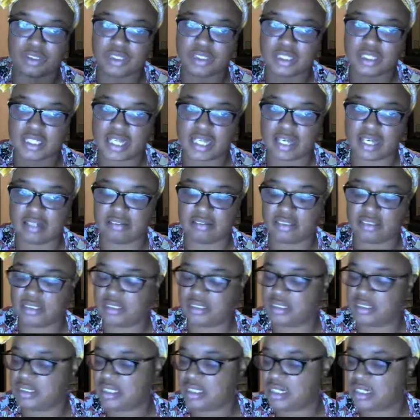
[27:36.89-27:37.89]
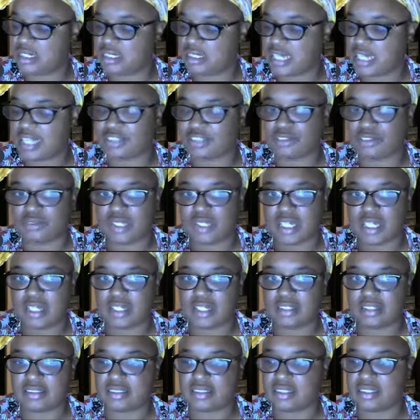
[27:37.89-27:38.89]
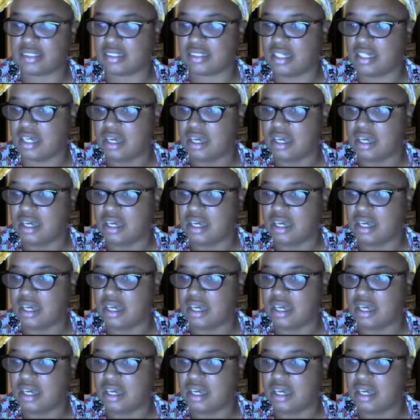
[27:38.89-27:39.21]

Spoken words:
to get the natural gas, and